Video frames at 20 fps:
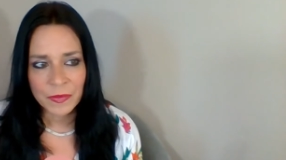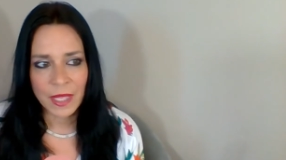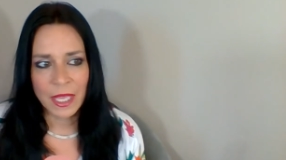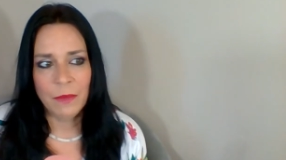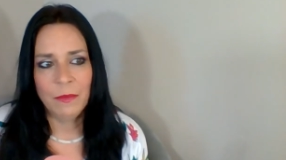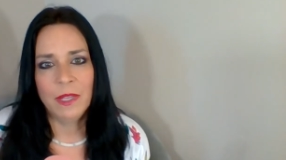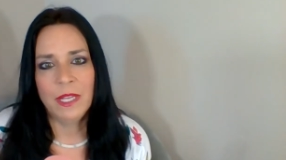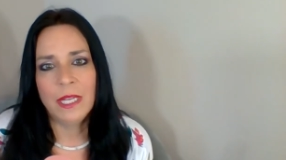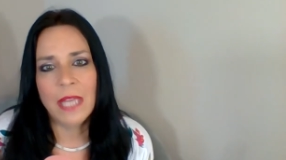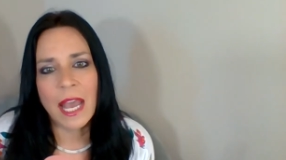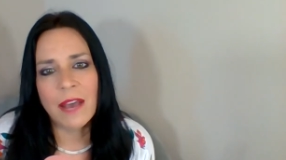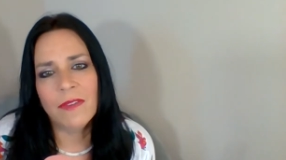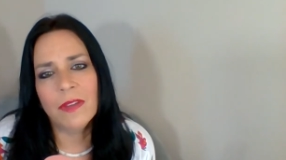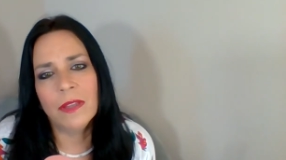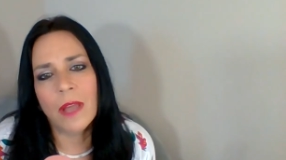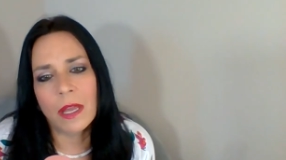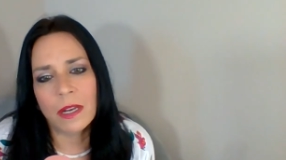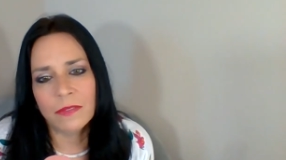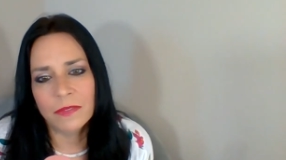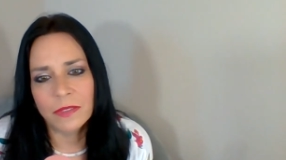And we have a
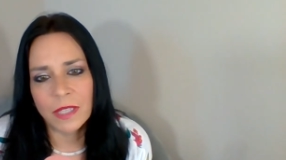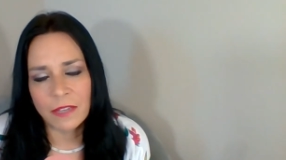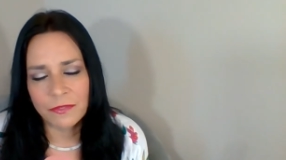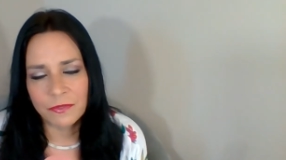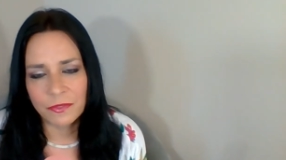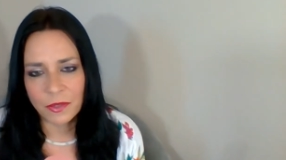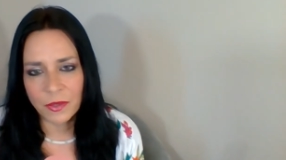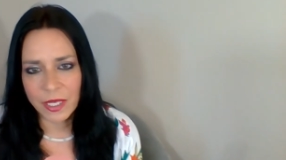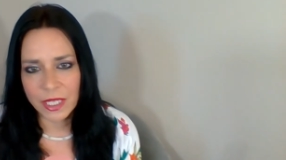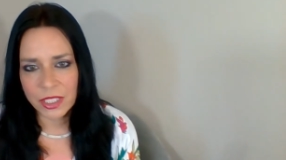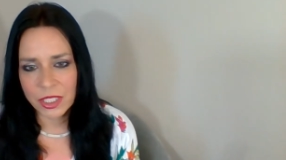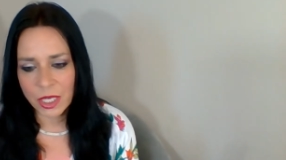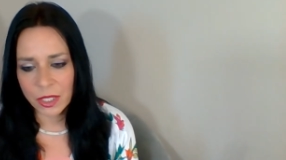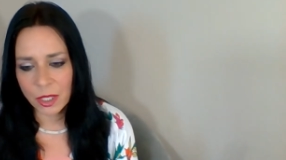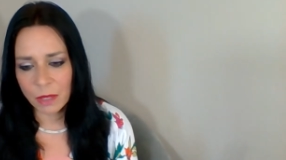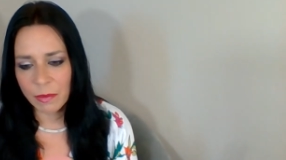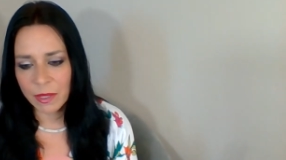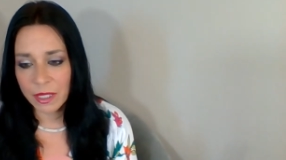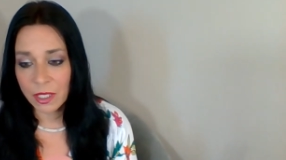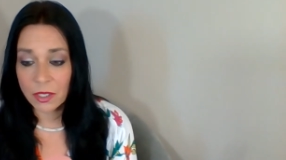lot of love for each
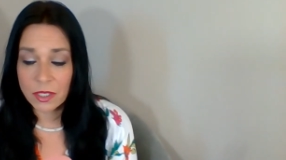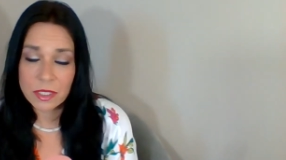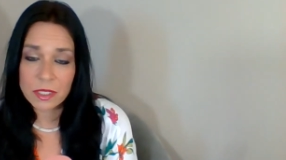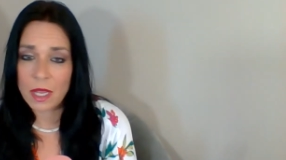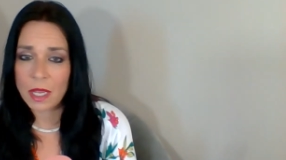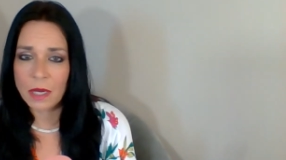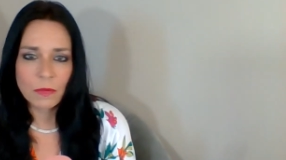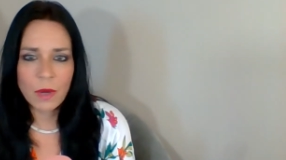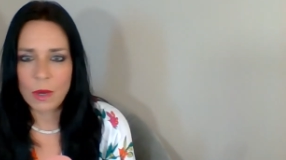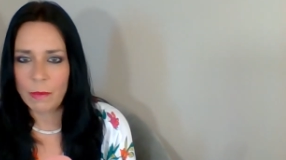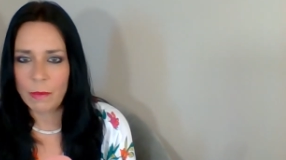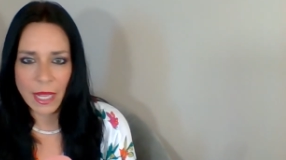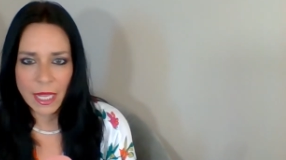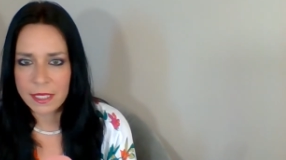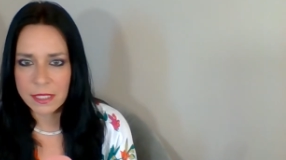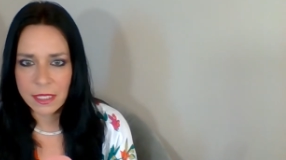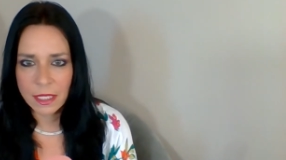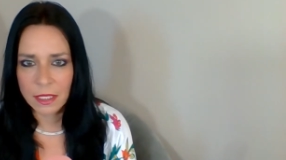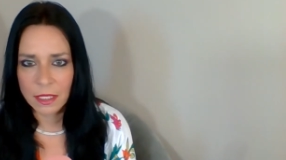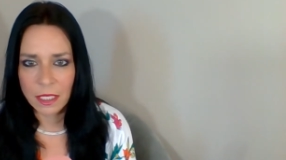other, but there's not
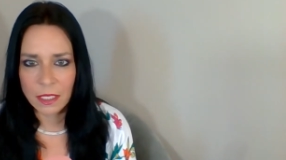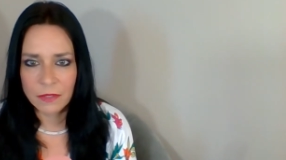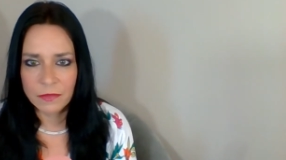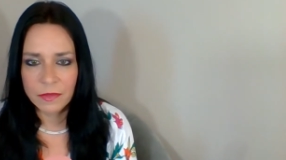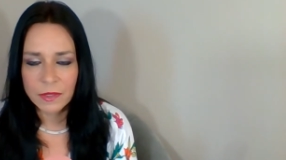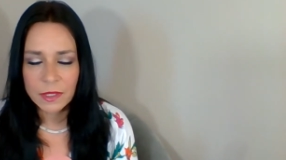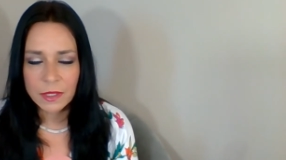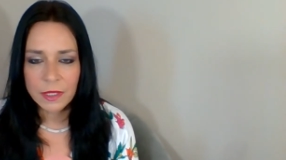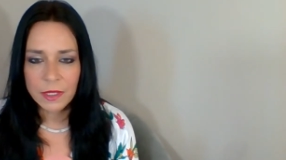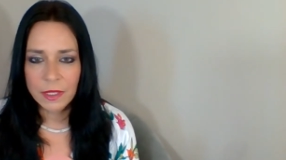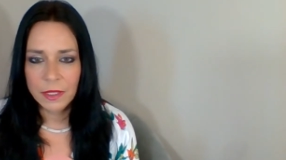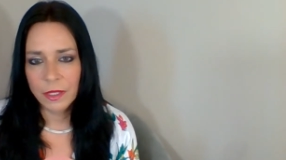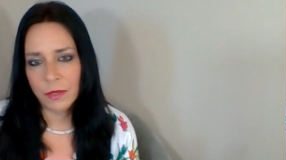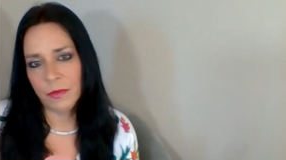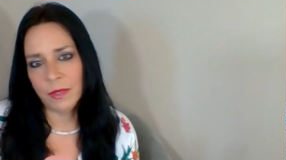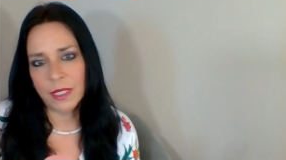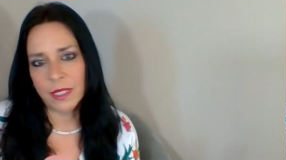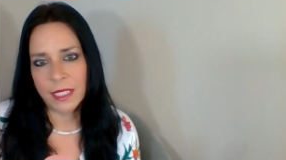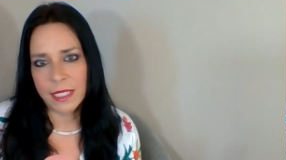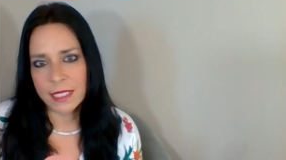romantic love. There
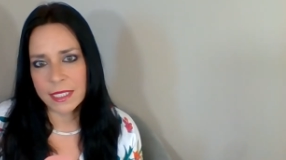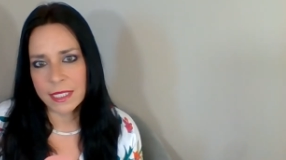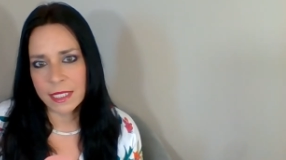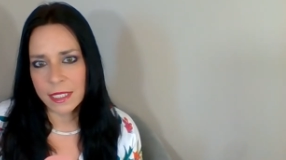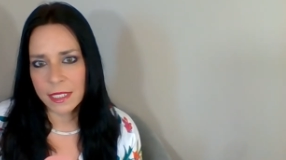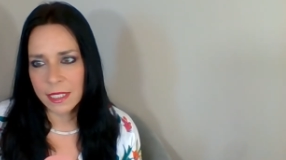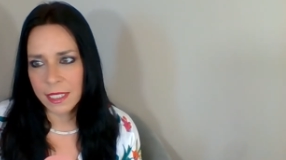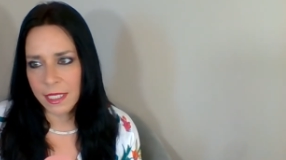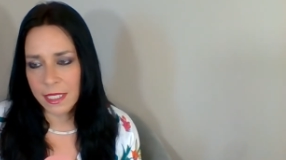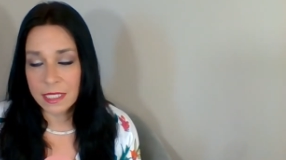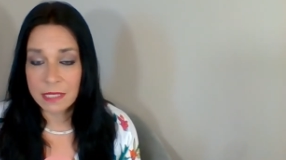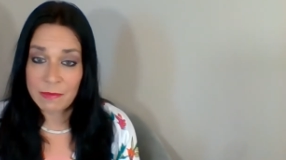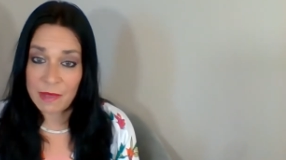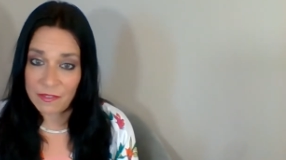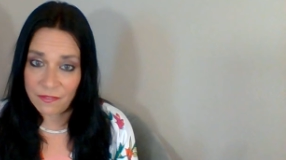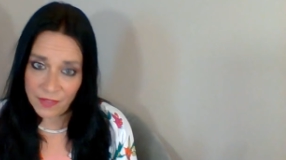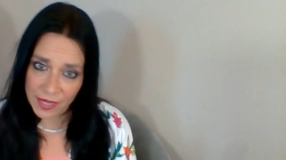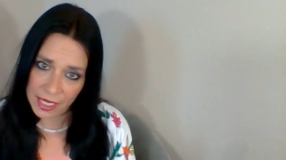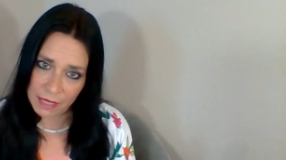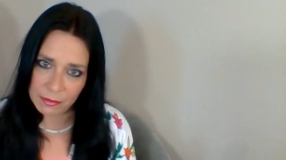really isn't. He is my
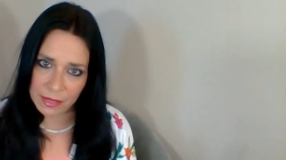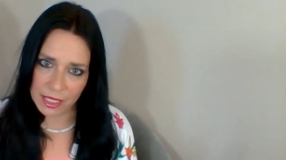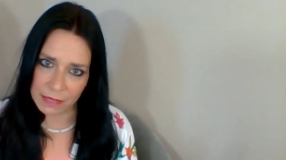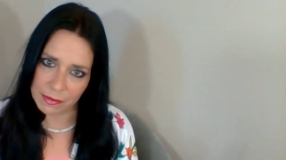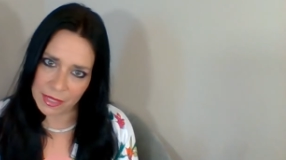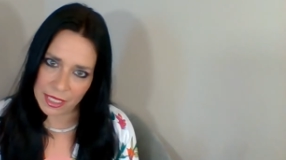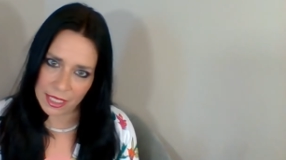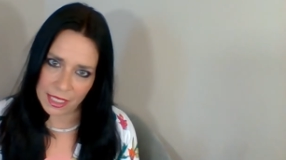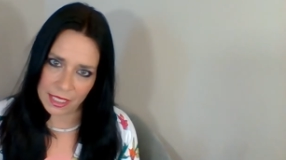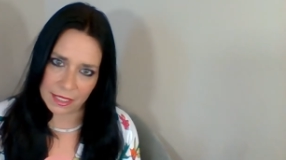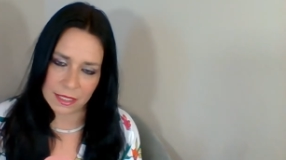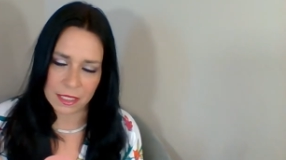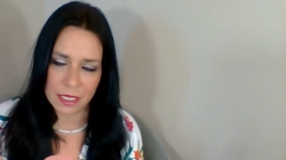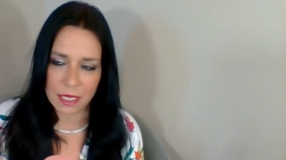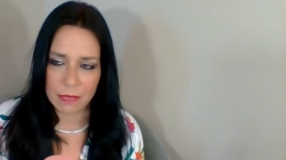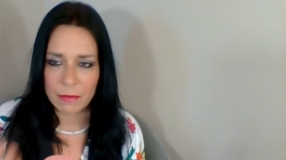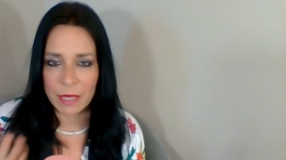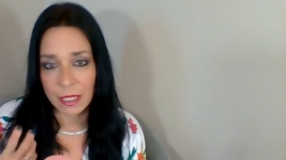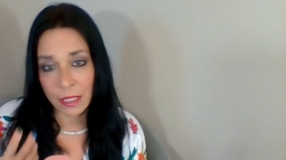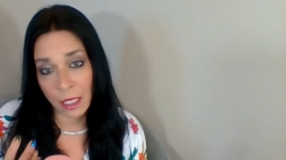family, but he is
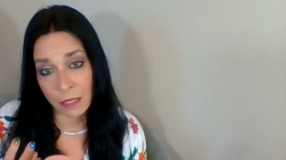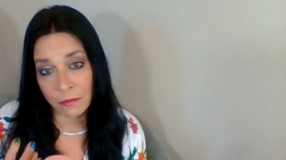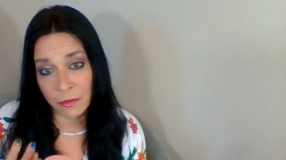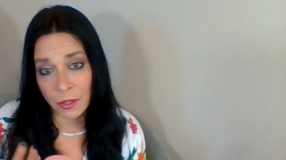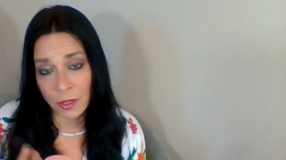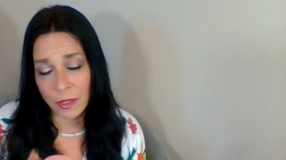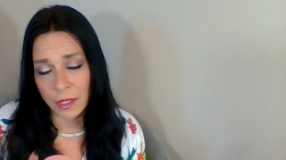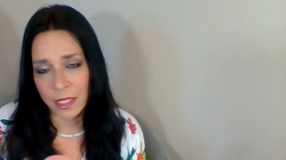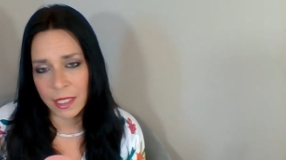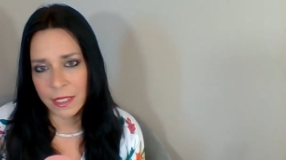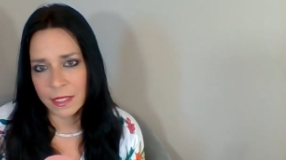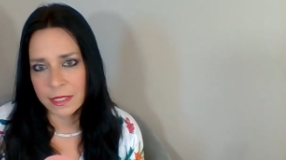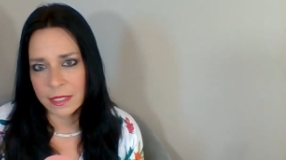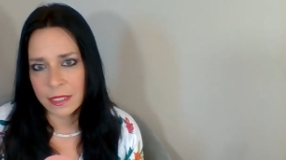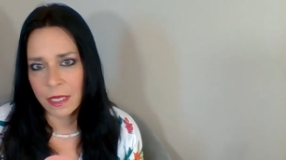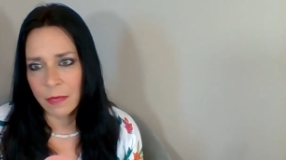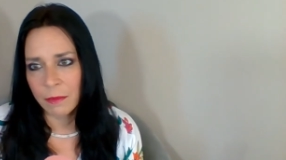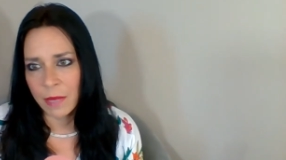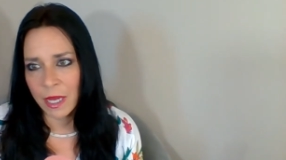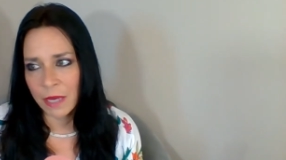not my lover. He is
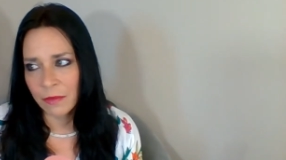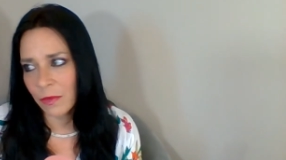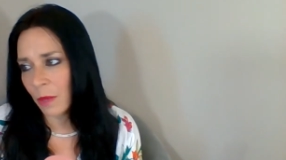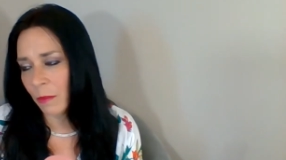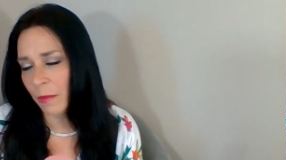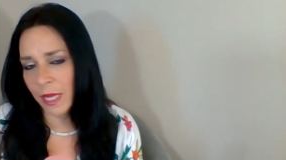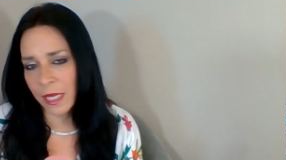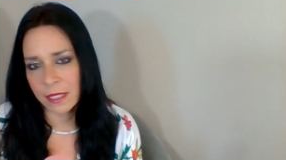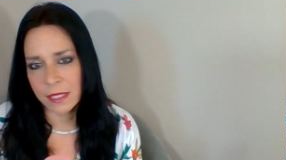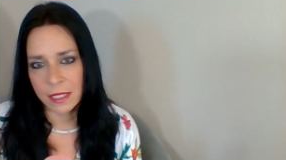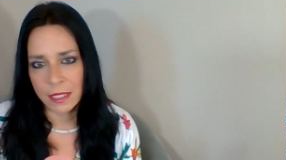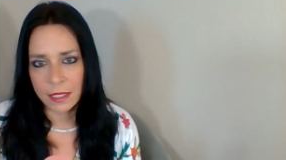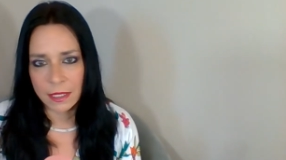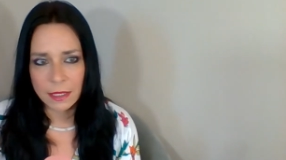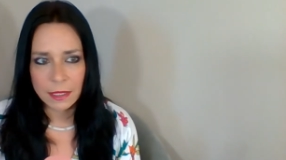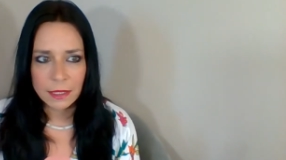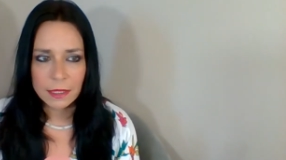not my romantic.